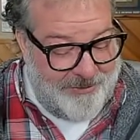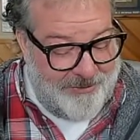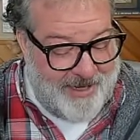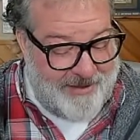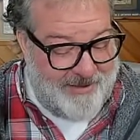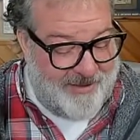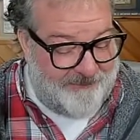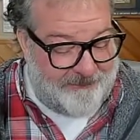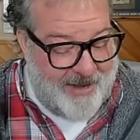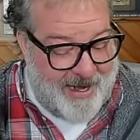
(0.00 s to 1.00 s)
who had
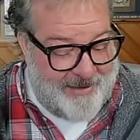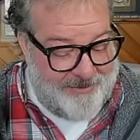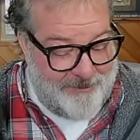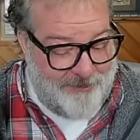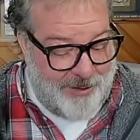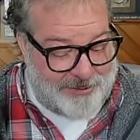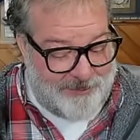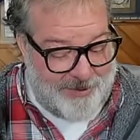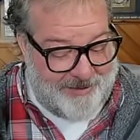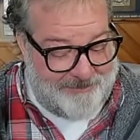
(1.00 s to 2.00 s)
a friend who worked
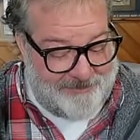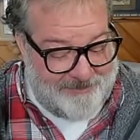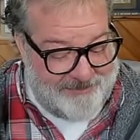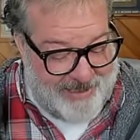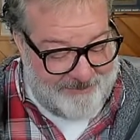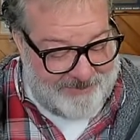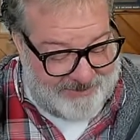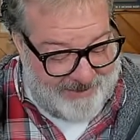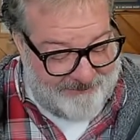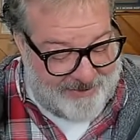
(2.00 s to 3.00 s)
with him named
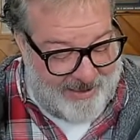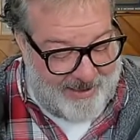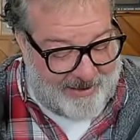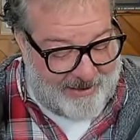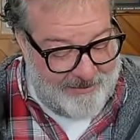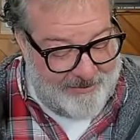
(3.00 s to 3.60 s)
Steve Ganink.